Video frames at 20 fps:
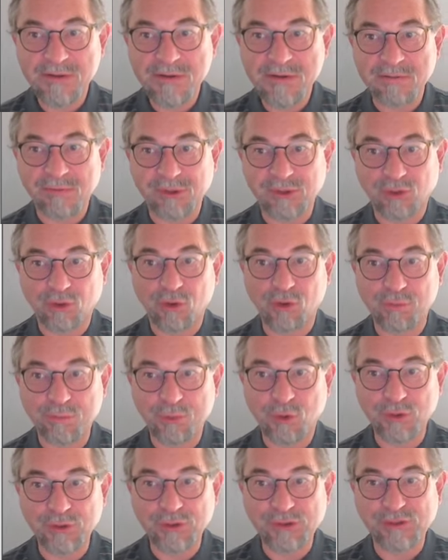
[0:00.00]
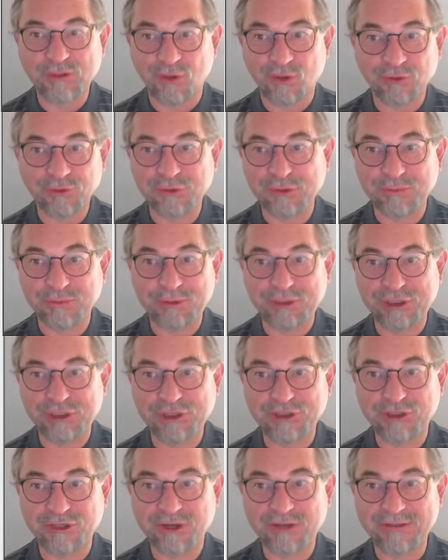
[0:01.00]
but all points on the
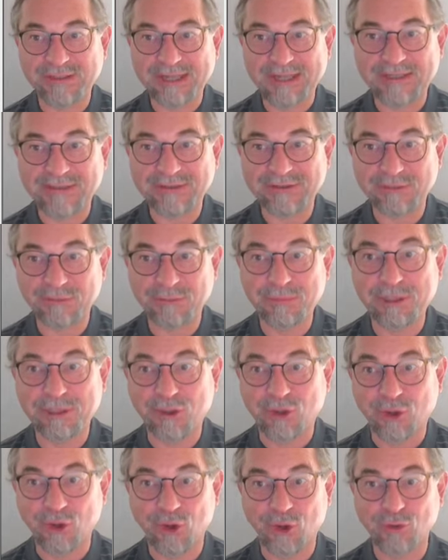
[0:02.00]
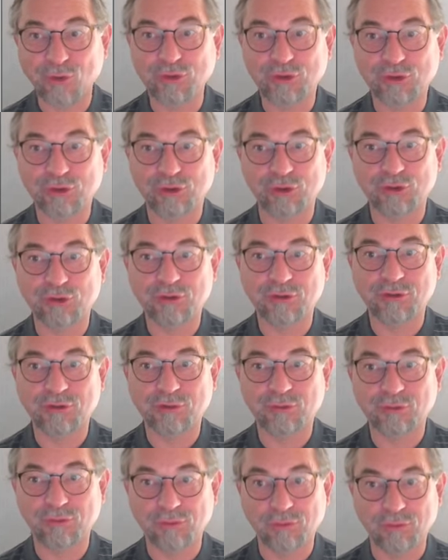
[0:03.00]
beach line that has to be closest
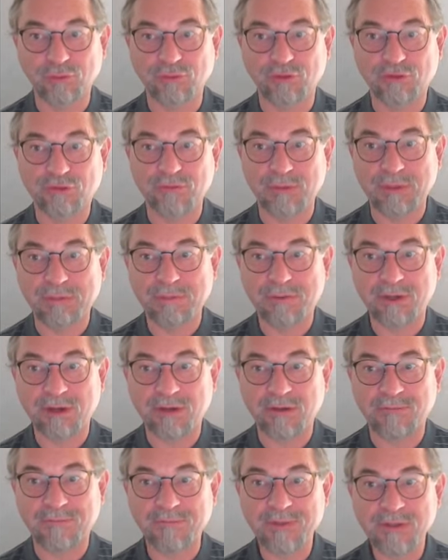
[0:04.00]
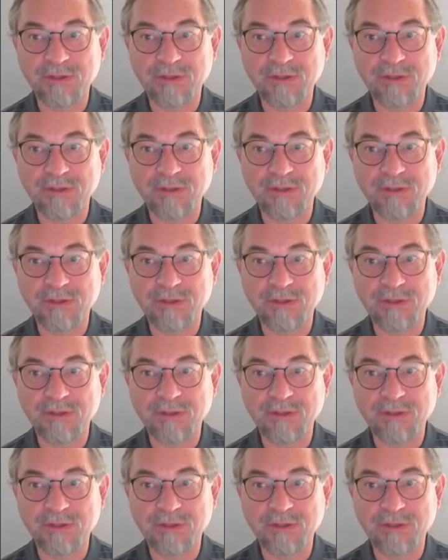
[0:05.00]
to the sweep line.